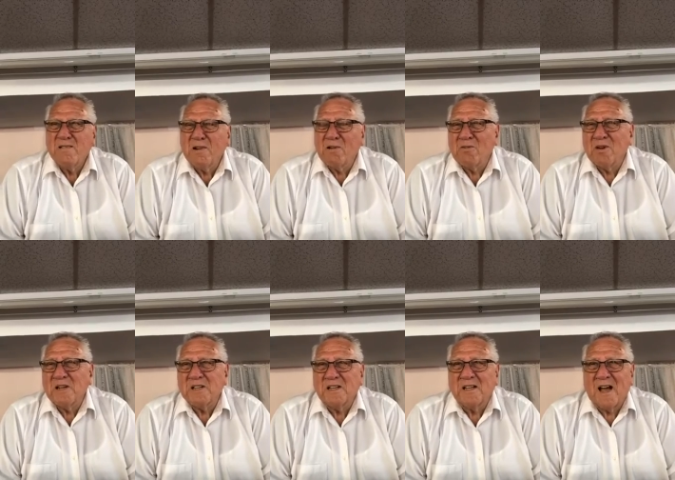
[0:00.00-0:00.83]
What
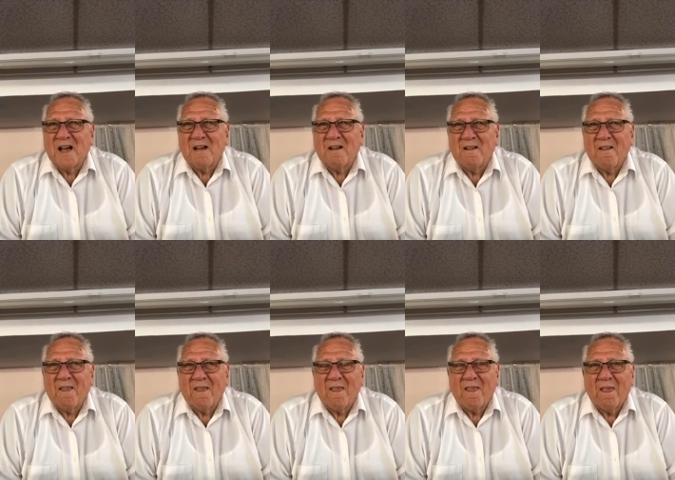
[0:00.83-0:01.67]
was it now?
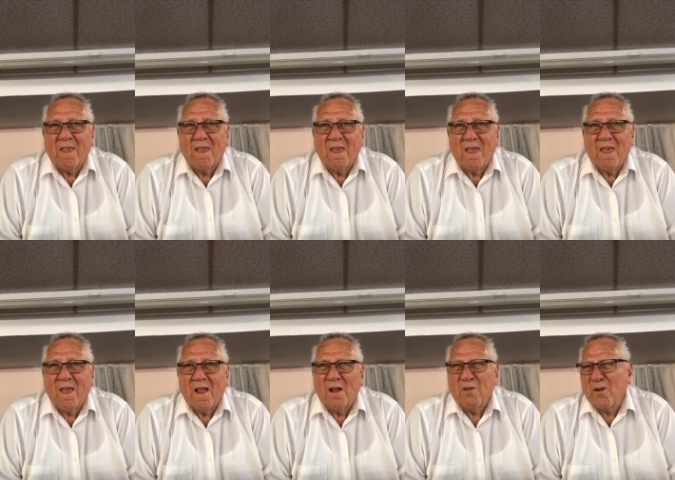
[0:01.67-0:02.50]

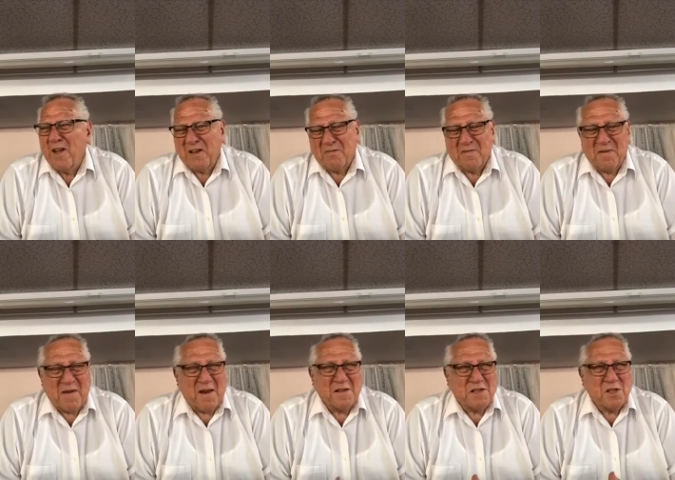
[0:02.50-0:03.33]
It,
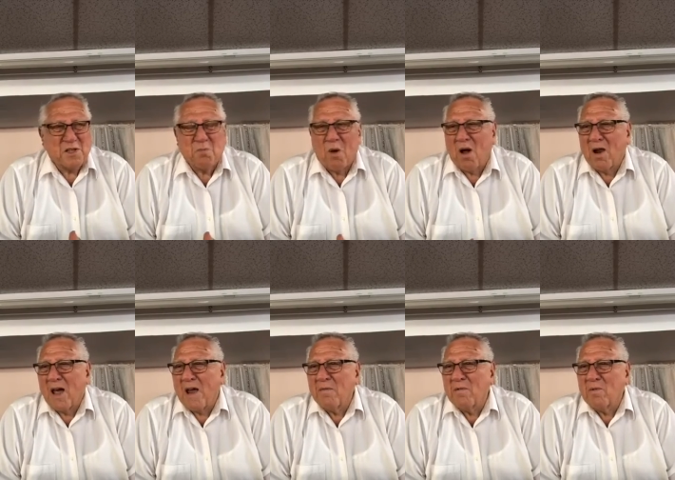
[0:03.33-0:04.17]
it was a small
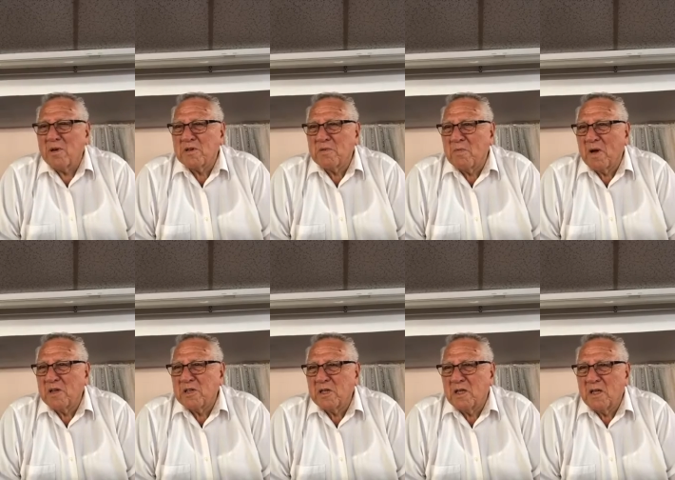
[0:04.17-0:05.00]
item. It wasn't
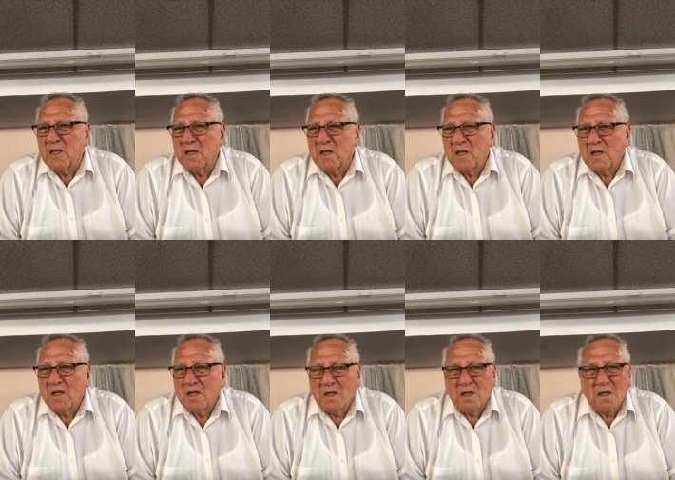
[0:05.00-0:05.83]
much. And
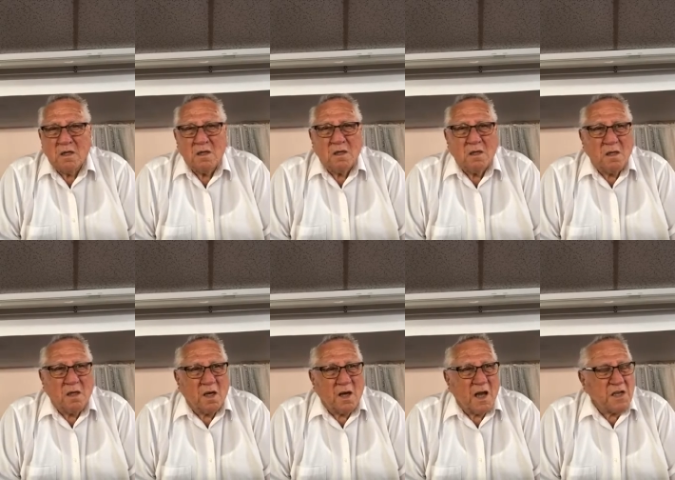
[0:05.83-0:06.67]

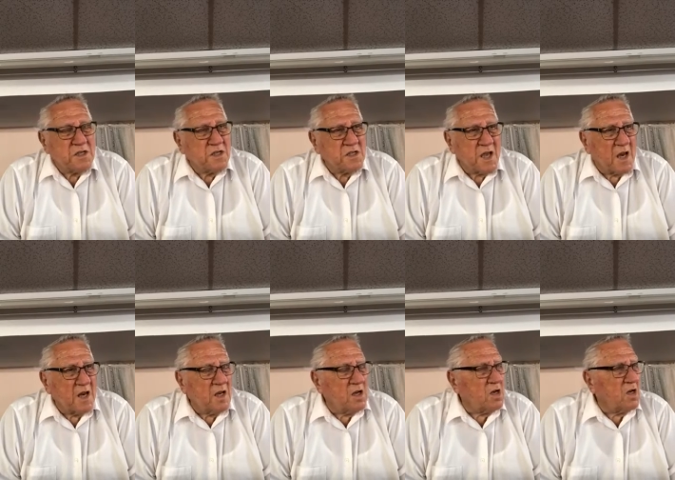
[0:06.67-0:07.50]
and I says I
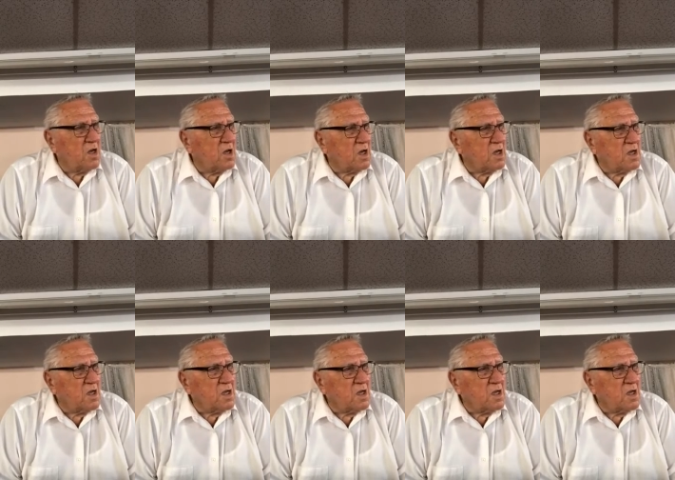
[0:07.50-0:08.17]
didn't. Uh,